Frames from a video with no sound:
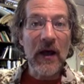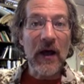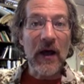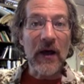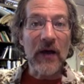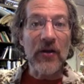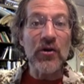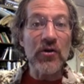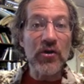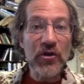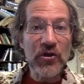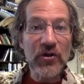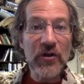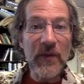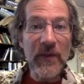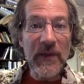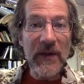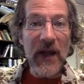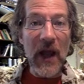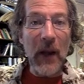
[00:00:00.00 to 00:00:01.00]
You
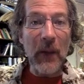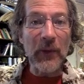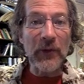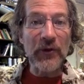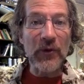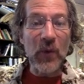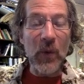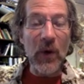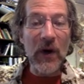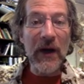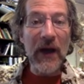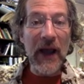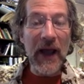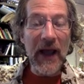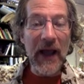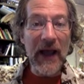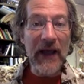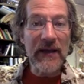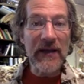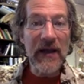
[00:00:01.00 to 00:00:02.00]
should be able to work
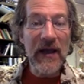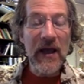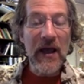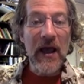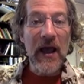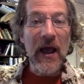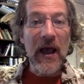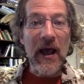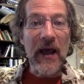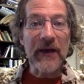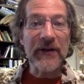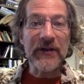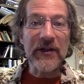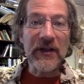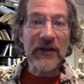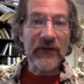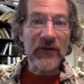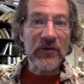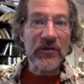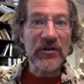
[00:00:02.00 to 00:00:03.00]
ahead and
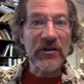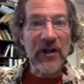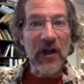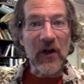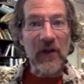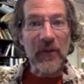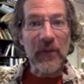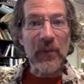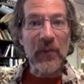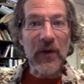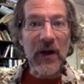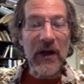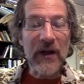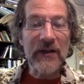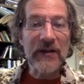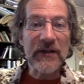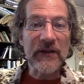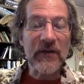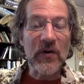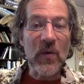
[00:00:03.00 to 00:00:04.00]
give yourself
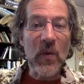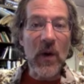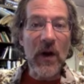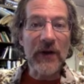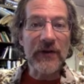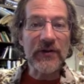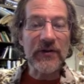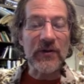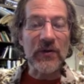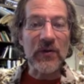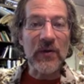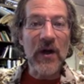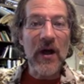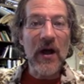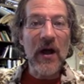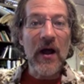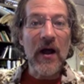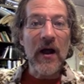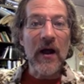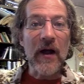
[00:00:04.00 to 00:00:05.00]
breaks if you want to.
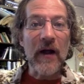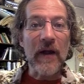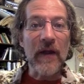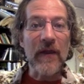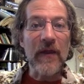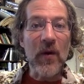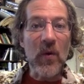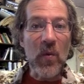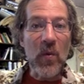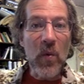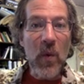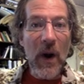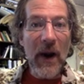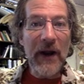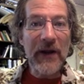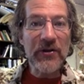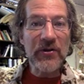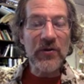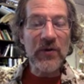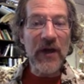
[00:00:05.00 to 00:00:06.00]
The
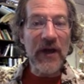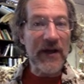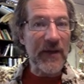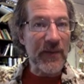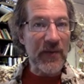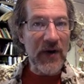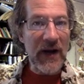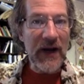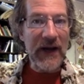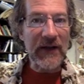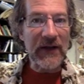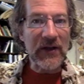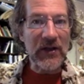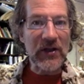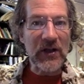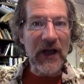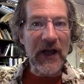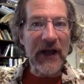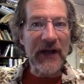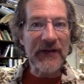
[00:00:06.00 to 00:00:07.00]
way to get a break in the
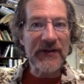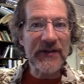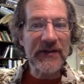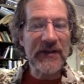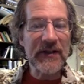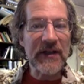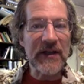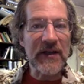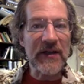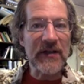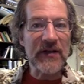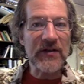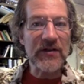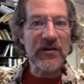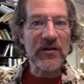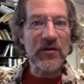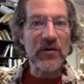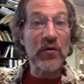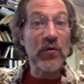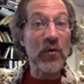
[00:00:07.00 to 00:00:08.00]
class is
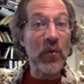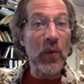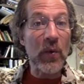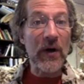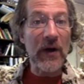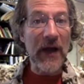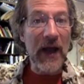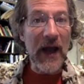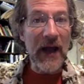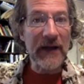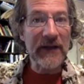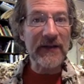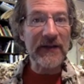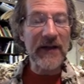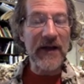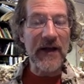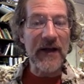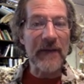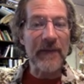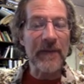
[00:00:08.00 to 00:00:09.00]
to do the work ahead of
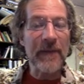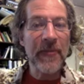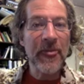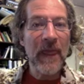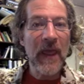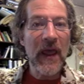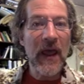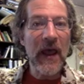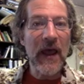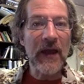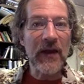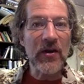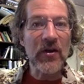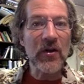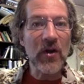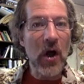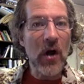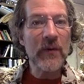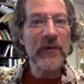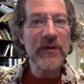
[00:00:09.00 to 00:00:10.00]
time, and
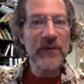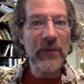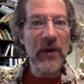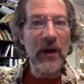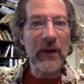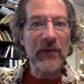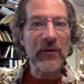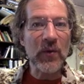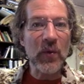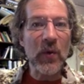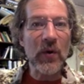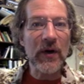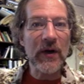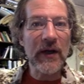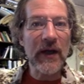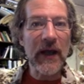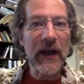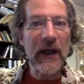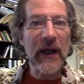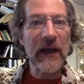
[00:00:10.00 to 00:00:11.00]
you'll always be able to
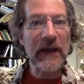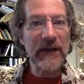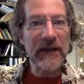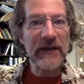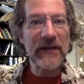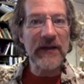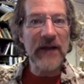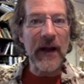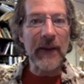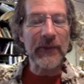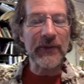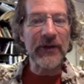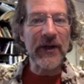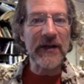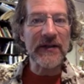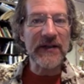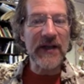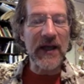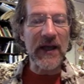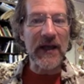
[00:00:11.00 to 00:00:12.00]
work at least a couple
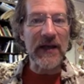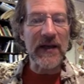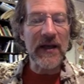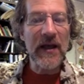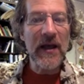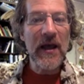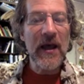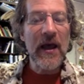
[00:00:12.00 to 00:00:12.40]
days ahead.